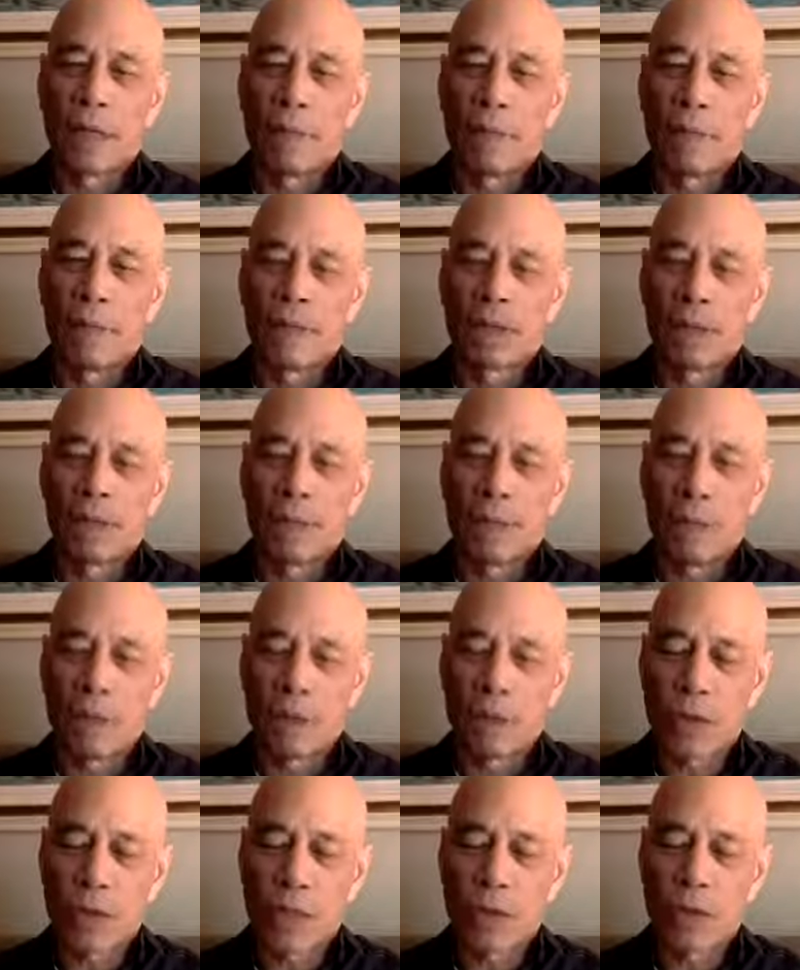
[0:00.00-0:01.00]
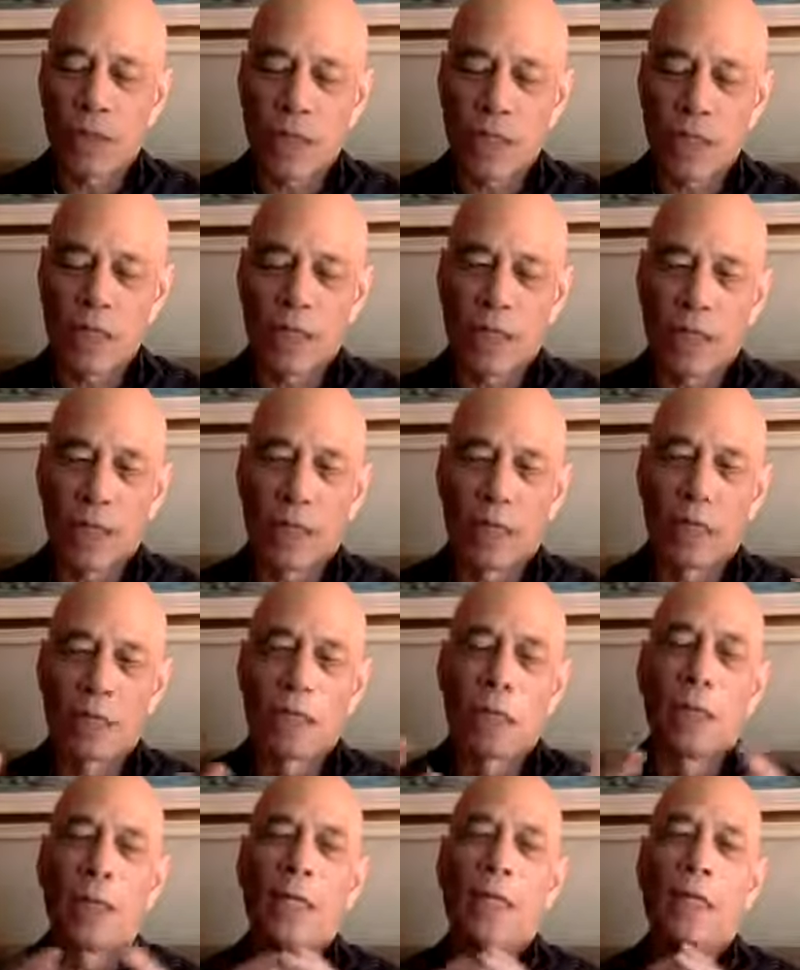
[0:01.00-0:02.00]
much greater
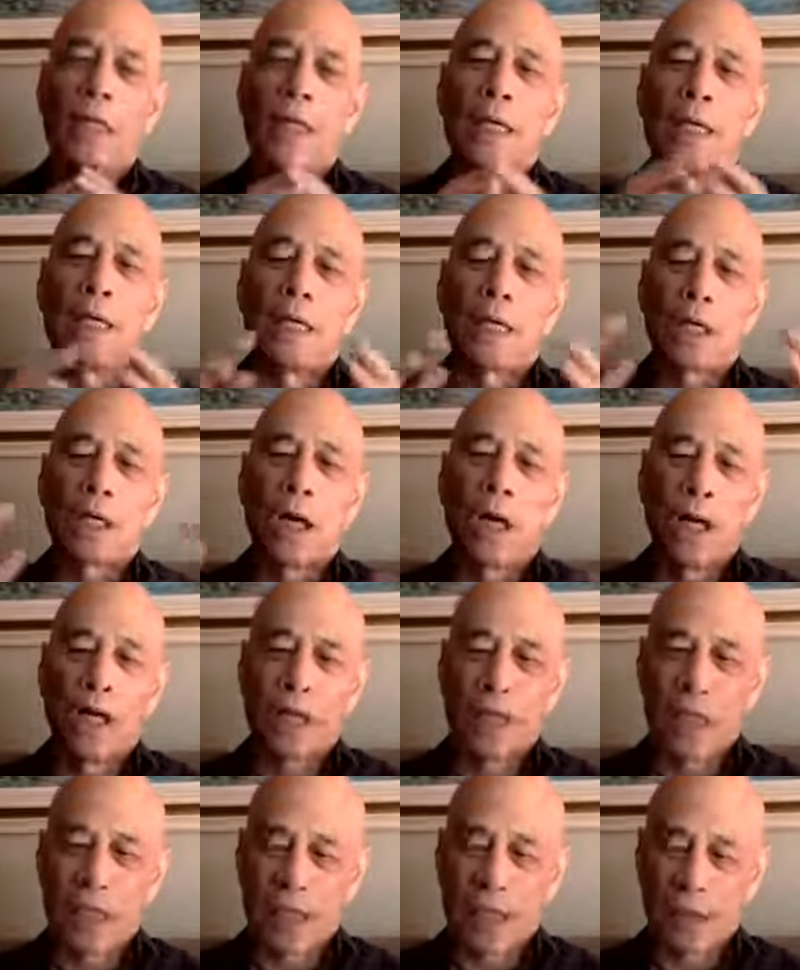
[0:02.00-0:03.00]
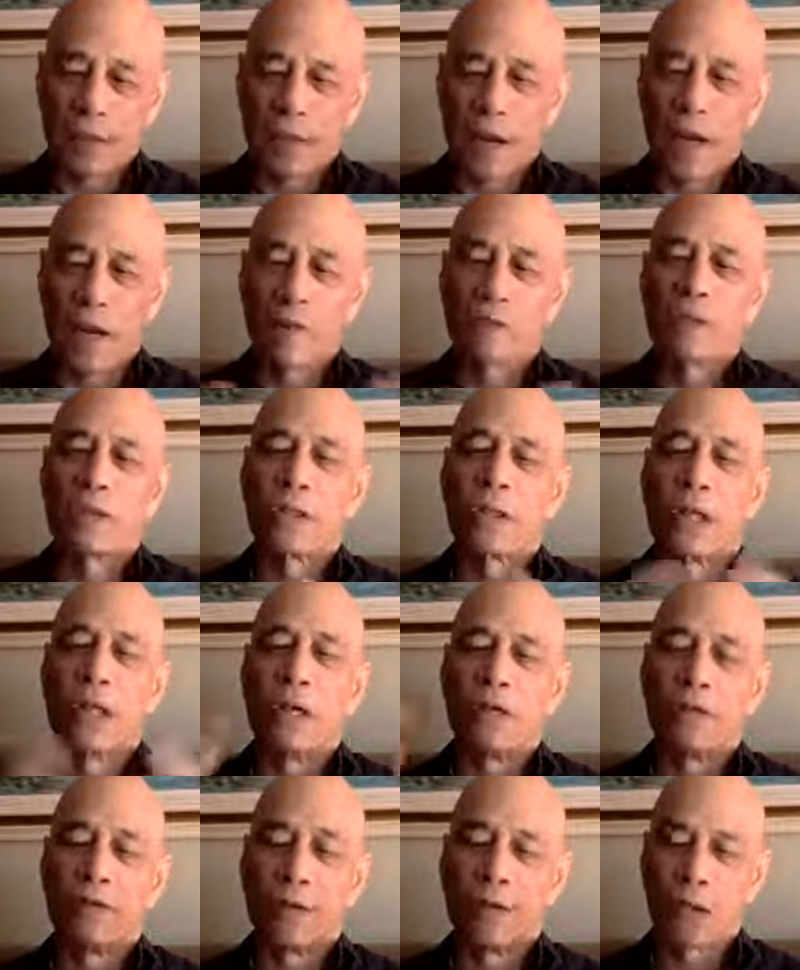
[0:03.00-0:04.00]
detail in the context of
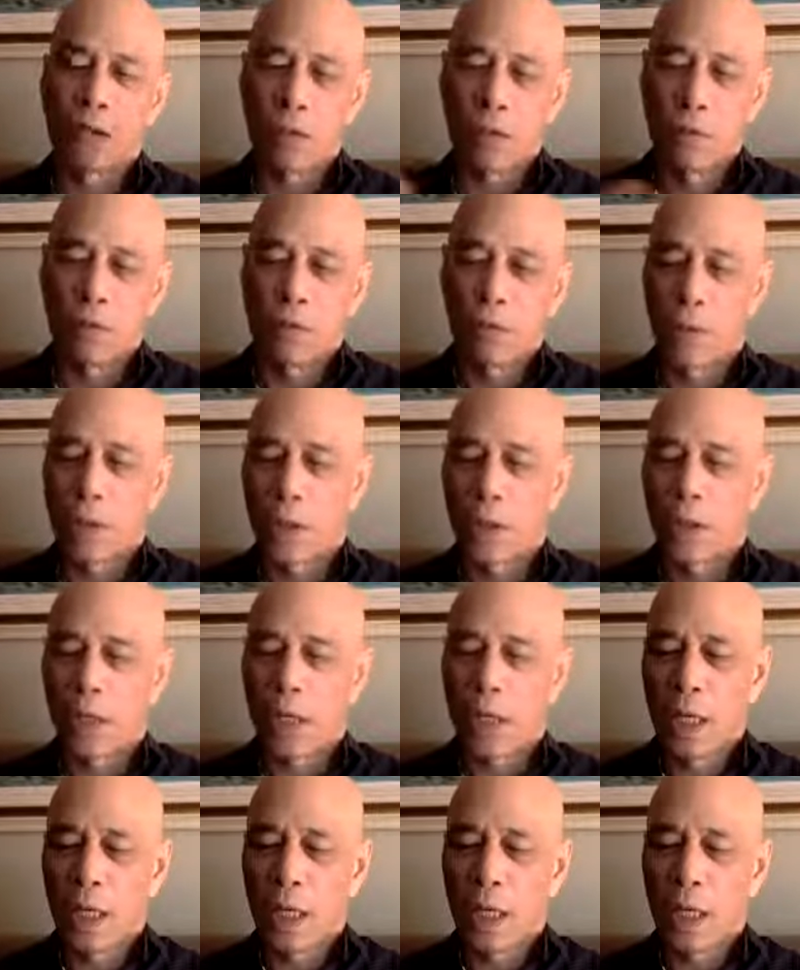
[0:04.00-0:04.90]
afterlife and so forth